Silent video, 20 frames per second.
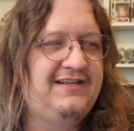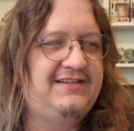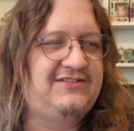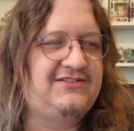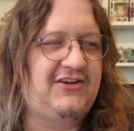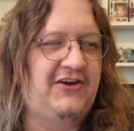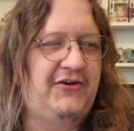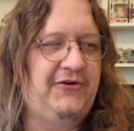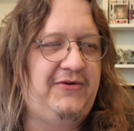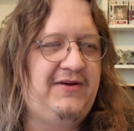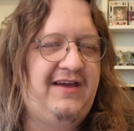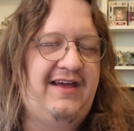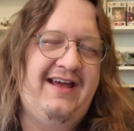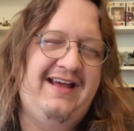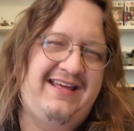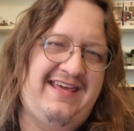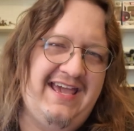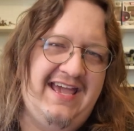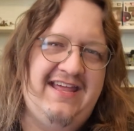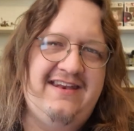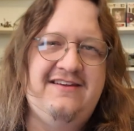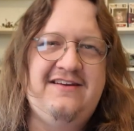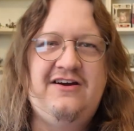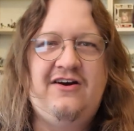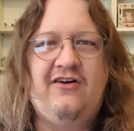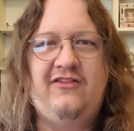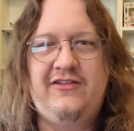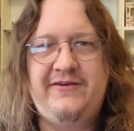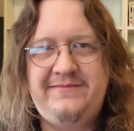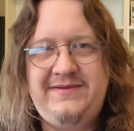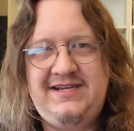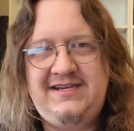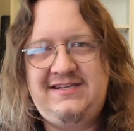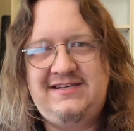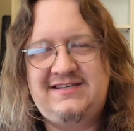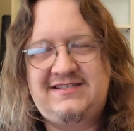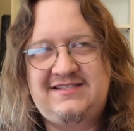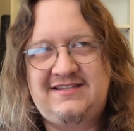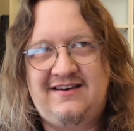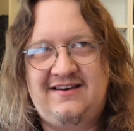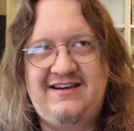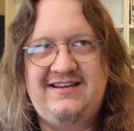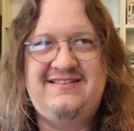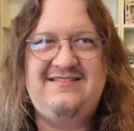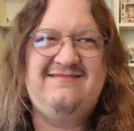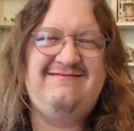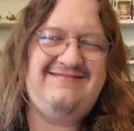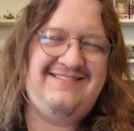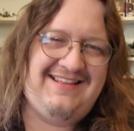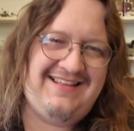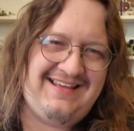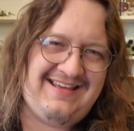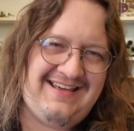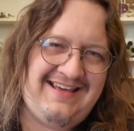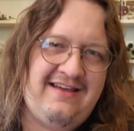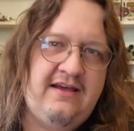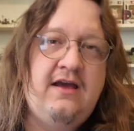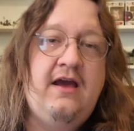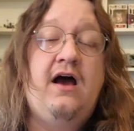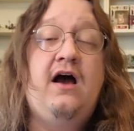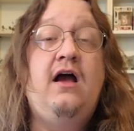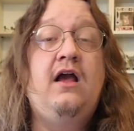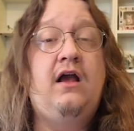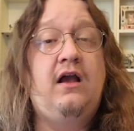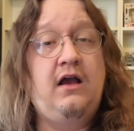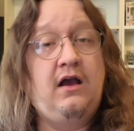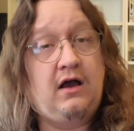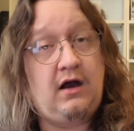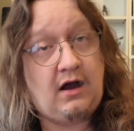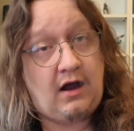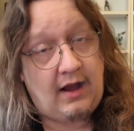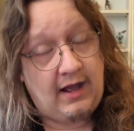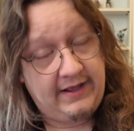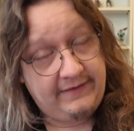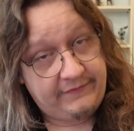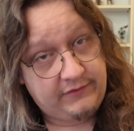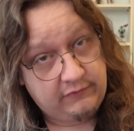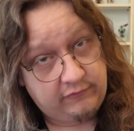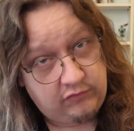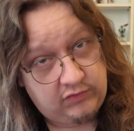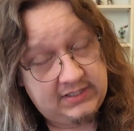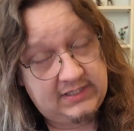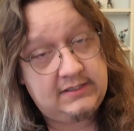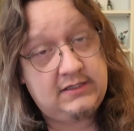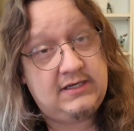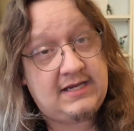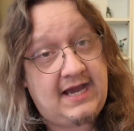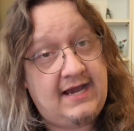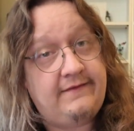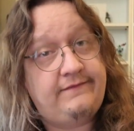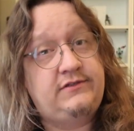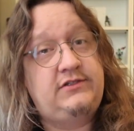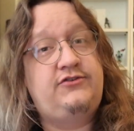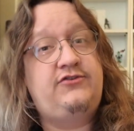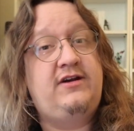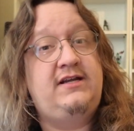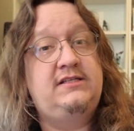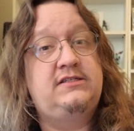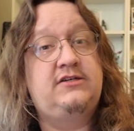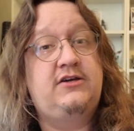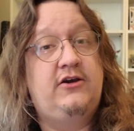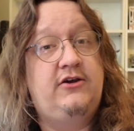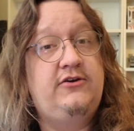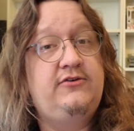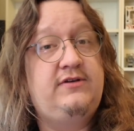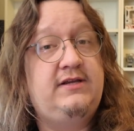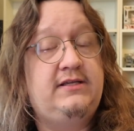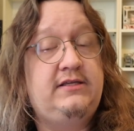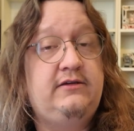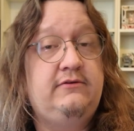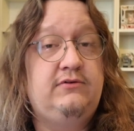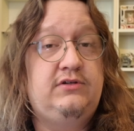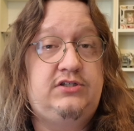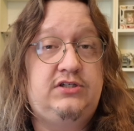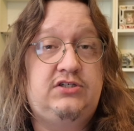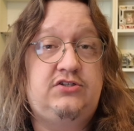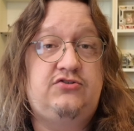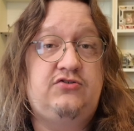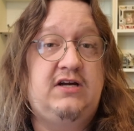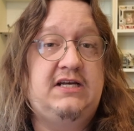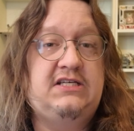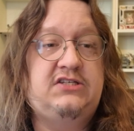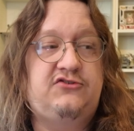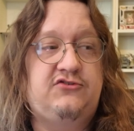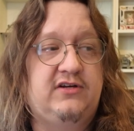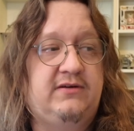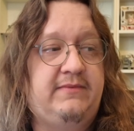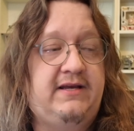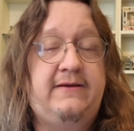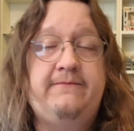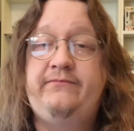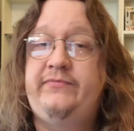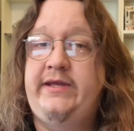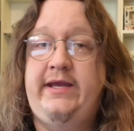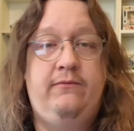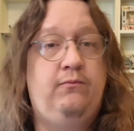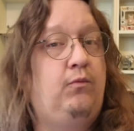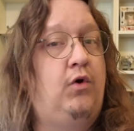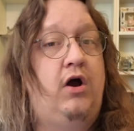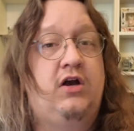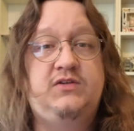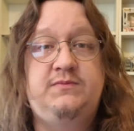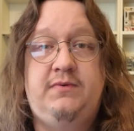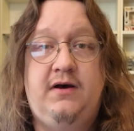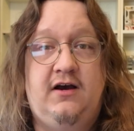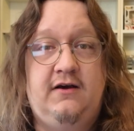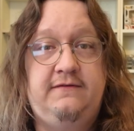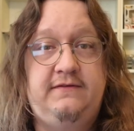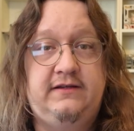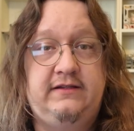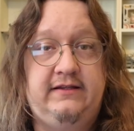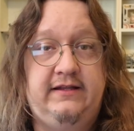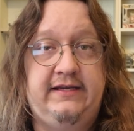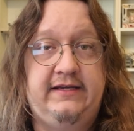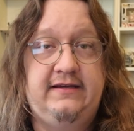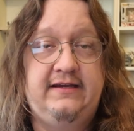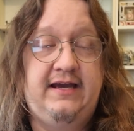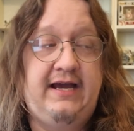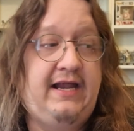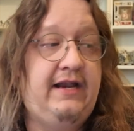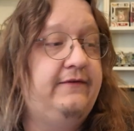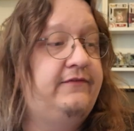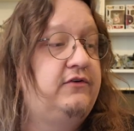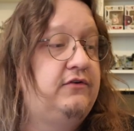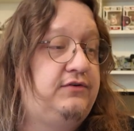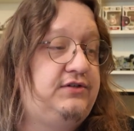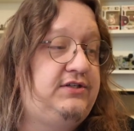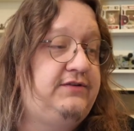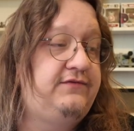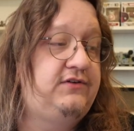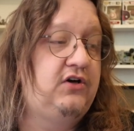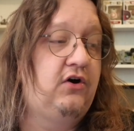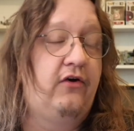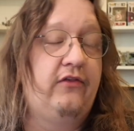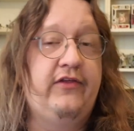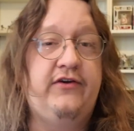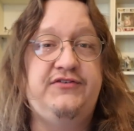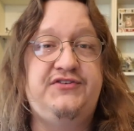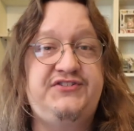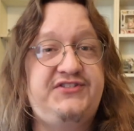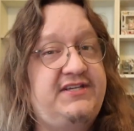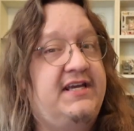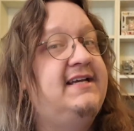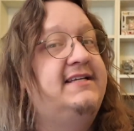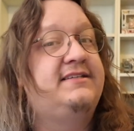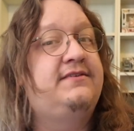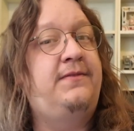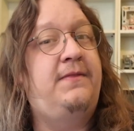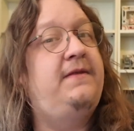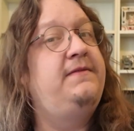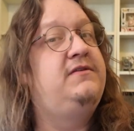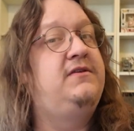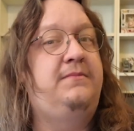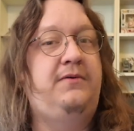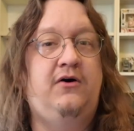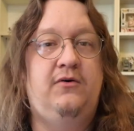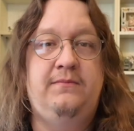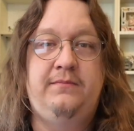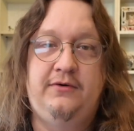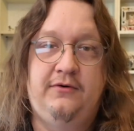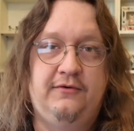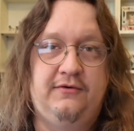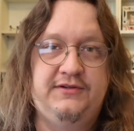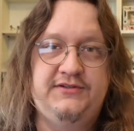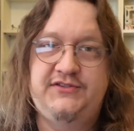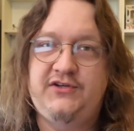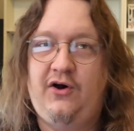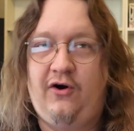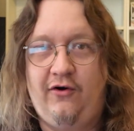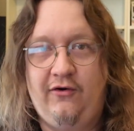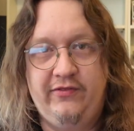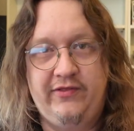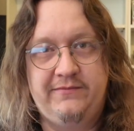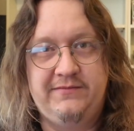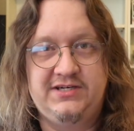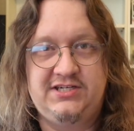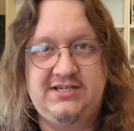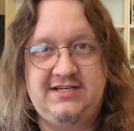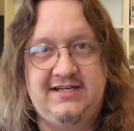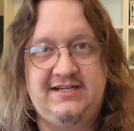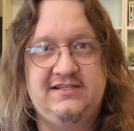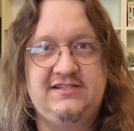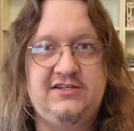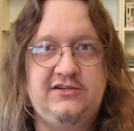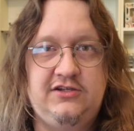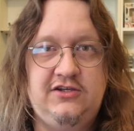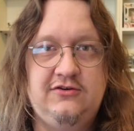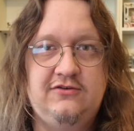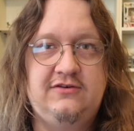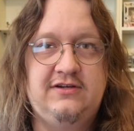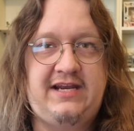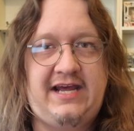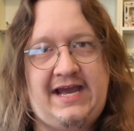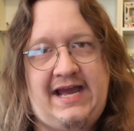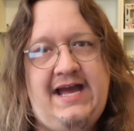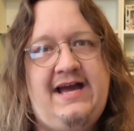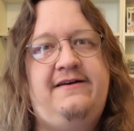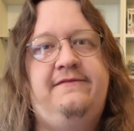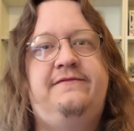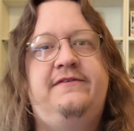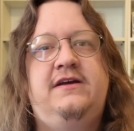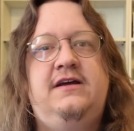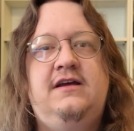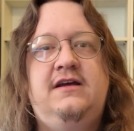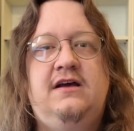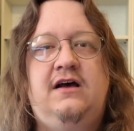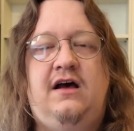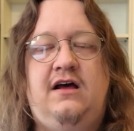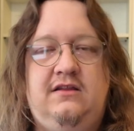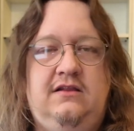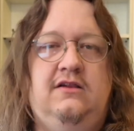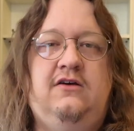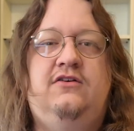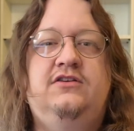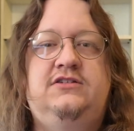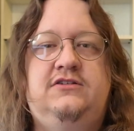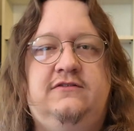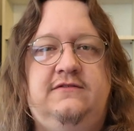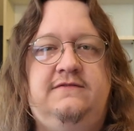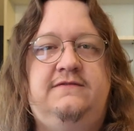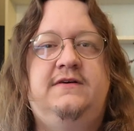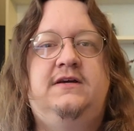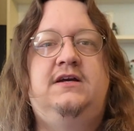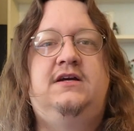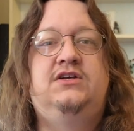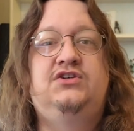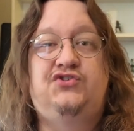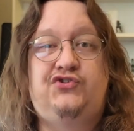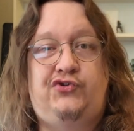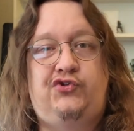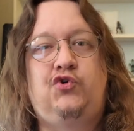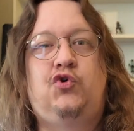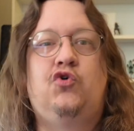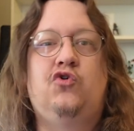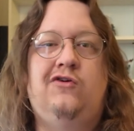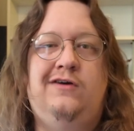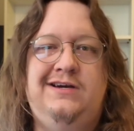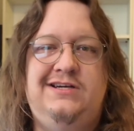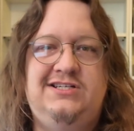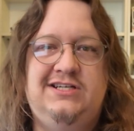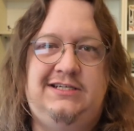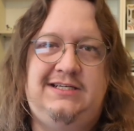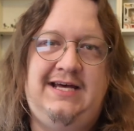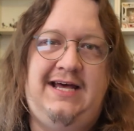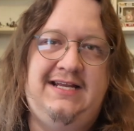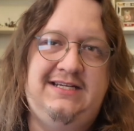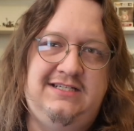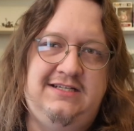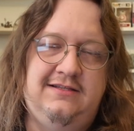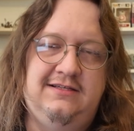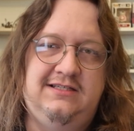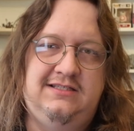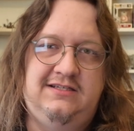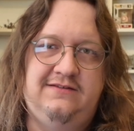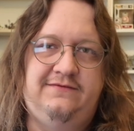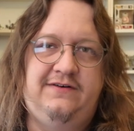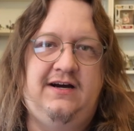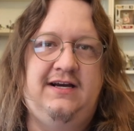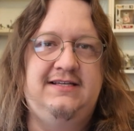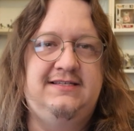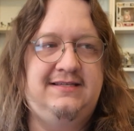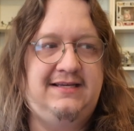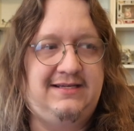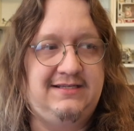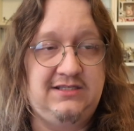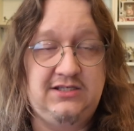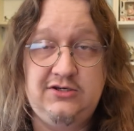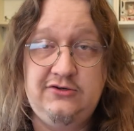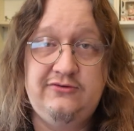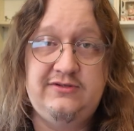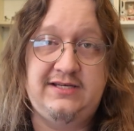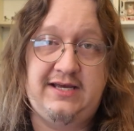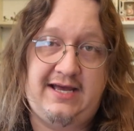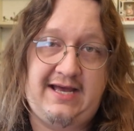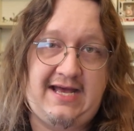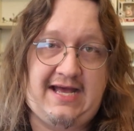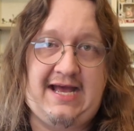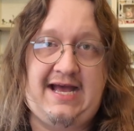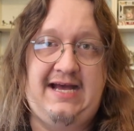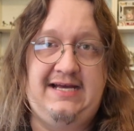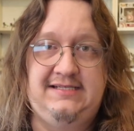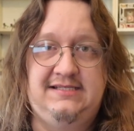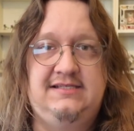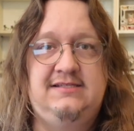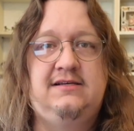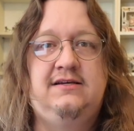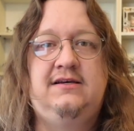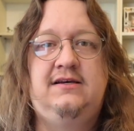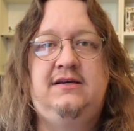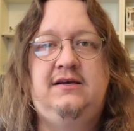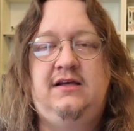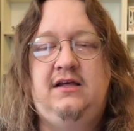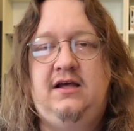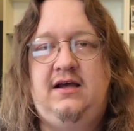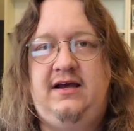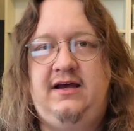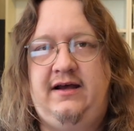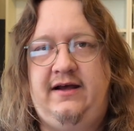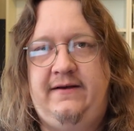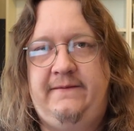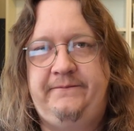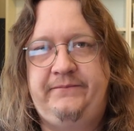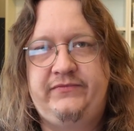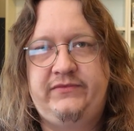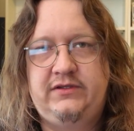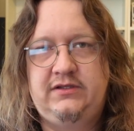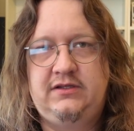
So again, on the media side, eh, if you didn't have to transcode and you were just direct streaming, it works perfectly. And of course, you've got those six Thunderbolt ports on the machine, so you could have a lot of storage attached to this device and use it as um,